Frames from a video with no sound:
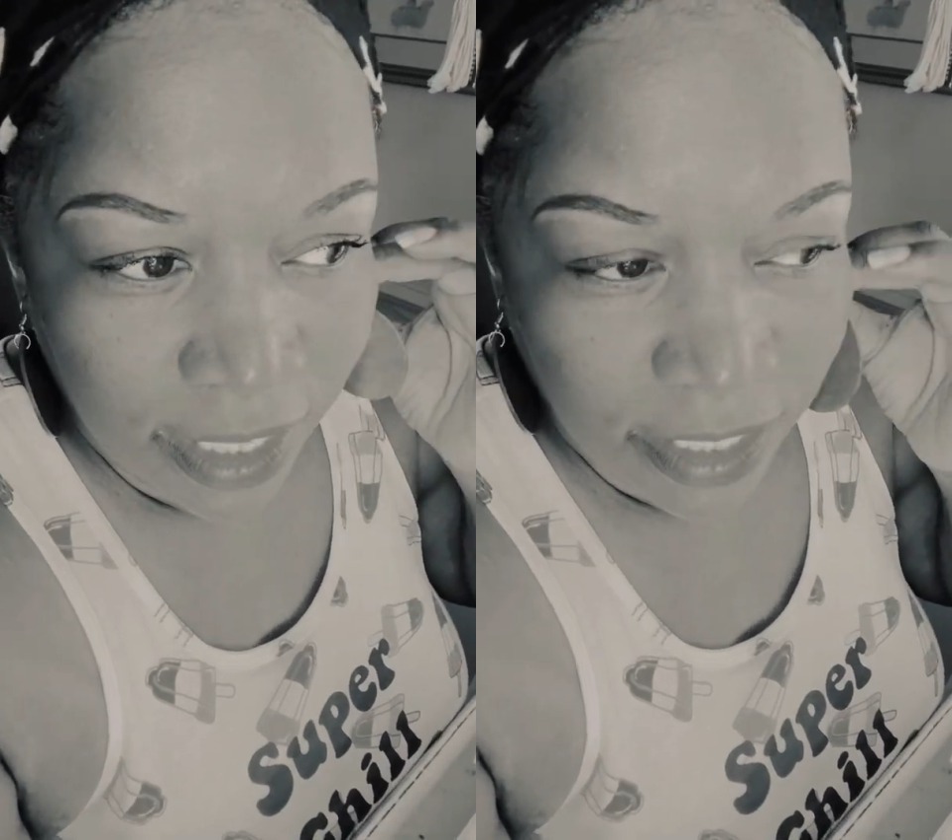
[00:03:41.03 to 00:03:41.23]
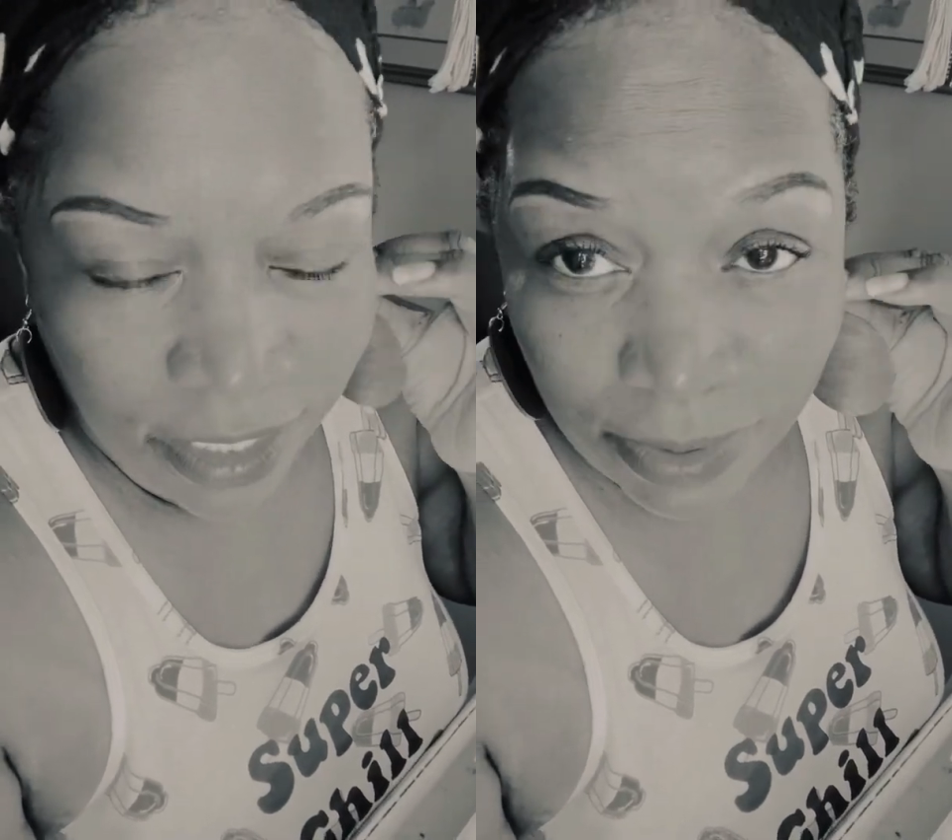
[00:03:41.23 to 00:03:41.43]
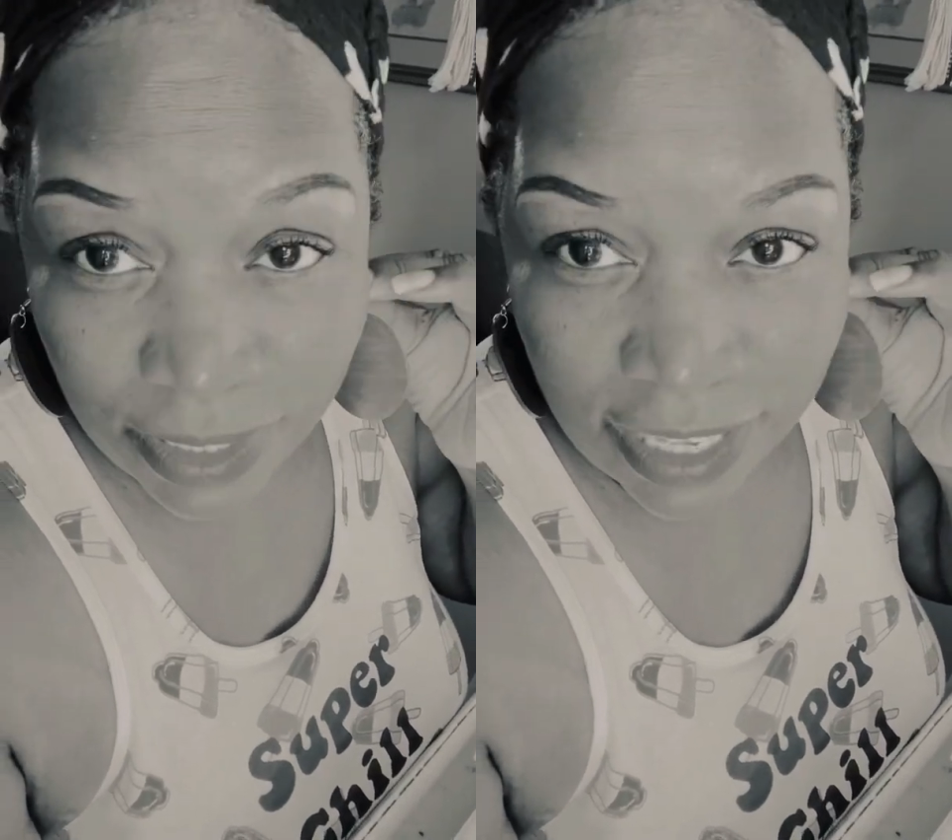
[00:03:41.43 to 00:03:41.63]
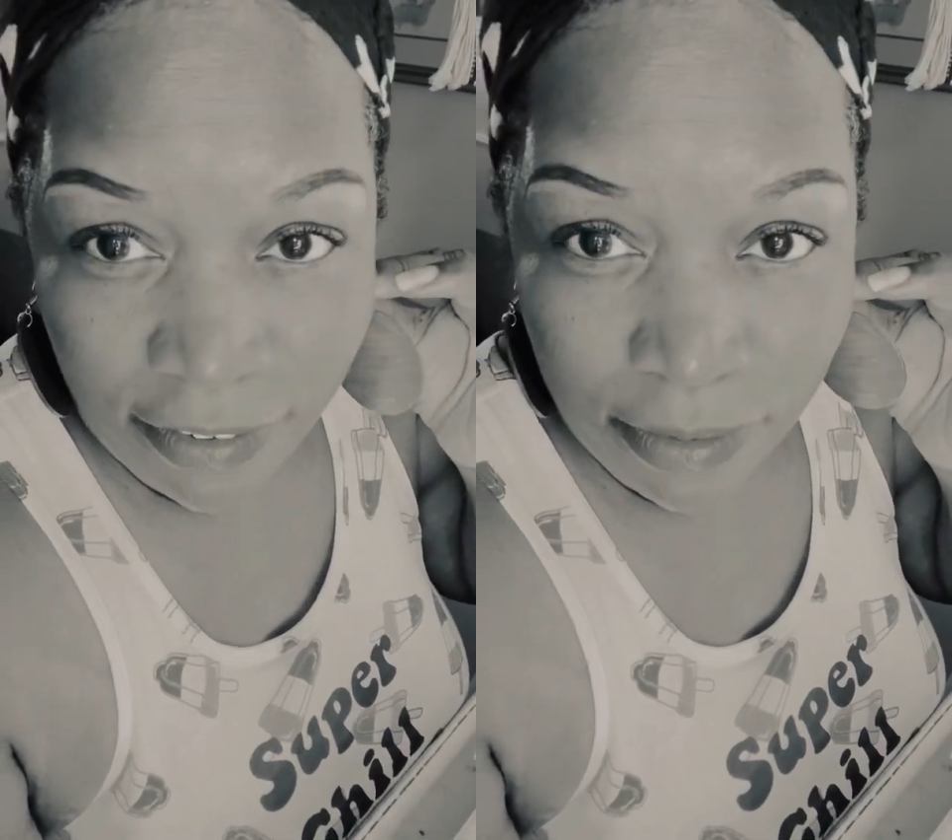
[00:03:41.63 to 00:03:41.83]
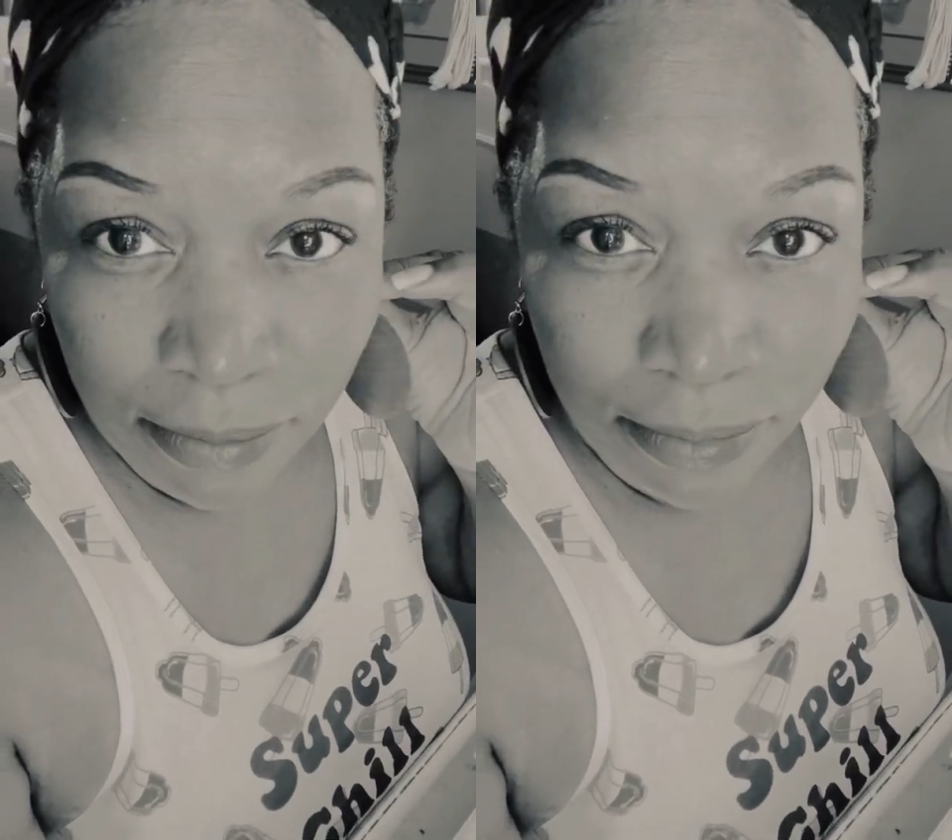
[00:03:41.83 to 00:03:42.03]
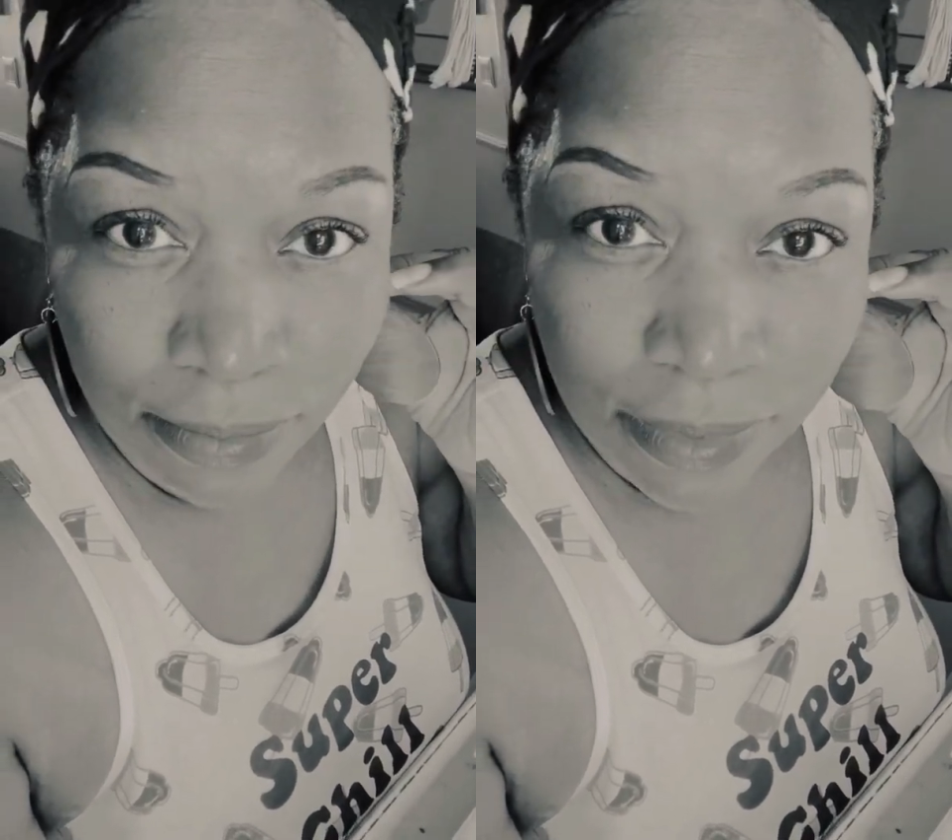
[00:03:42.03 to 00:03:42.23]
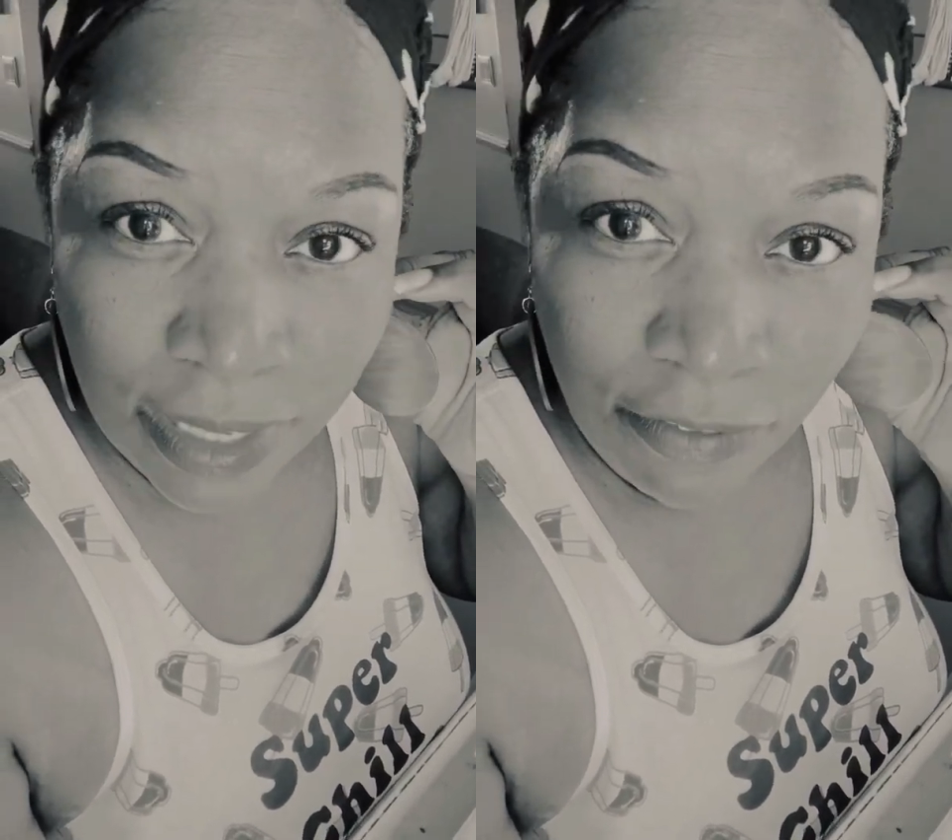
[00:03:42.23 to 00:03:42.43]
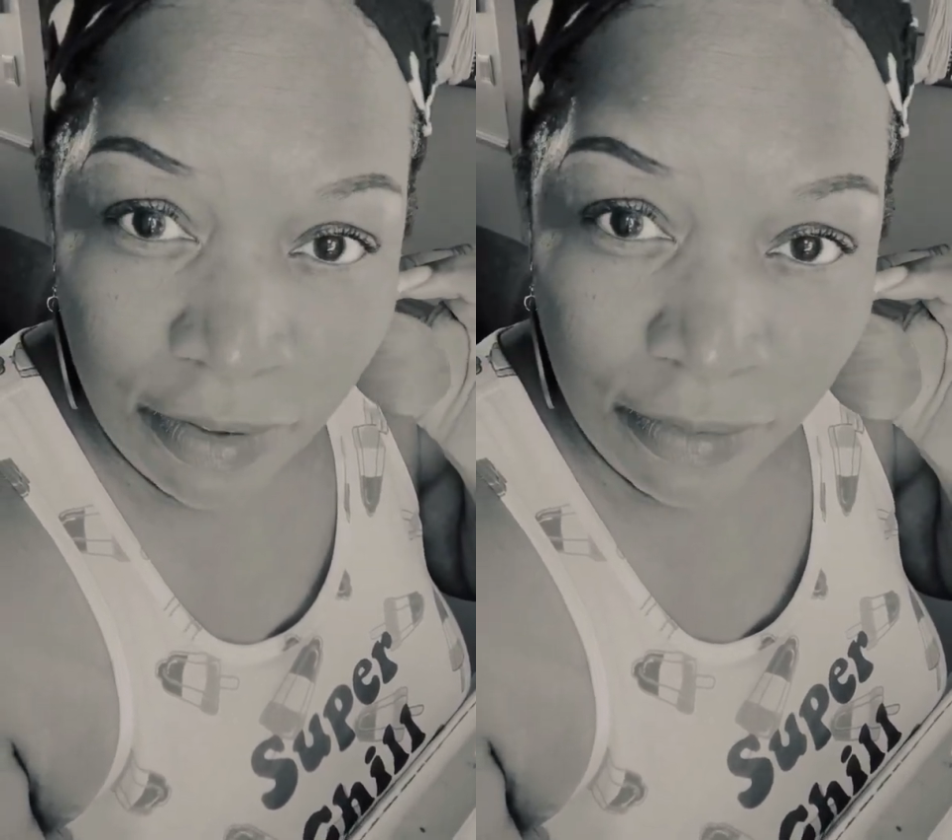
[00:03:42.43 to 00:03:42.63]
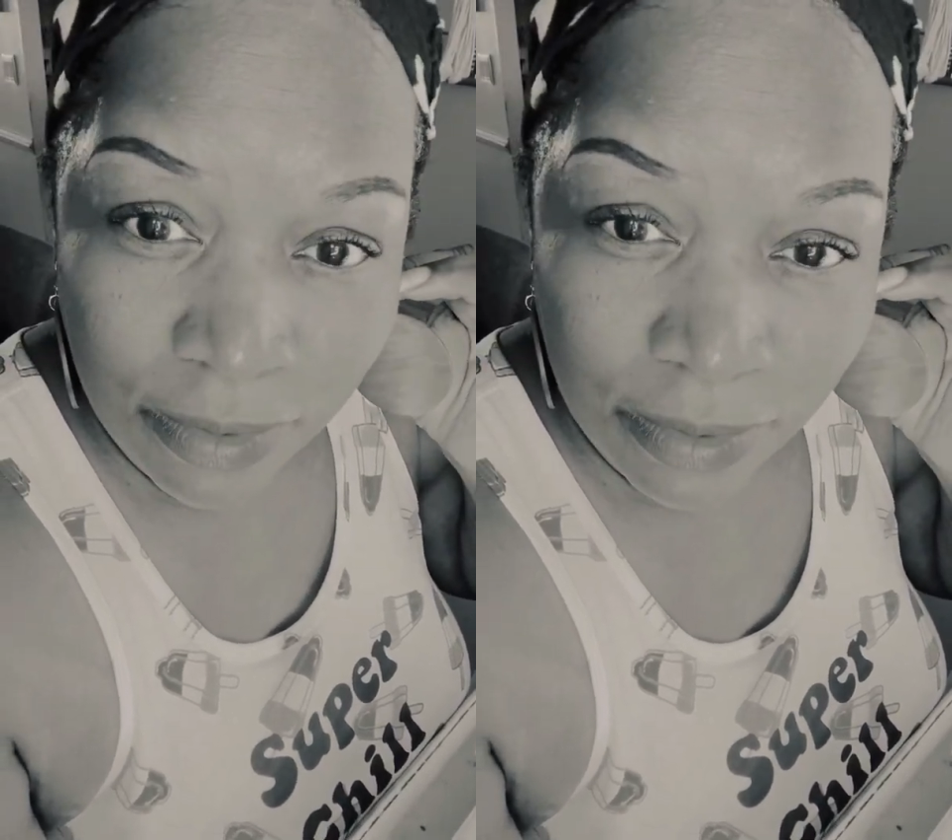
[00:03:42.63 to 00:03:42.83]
she was 7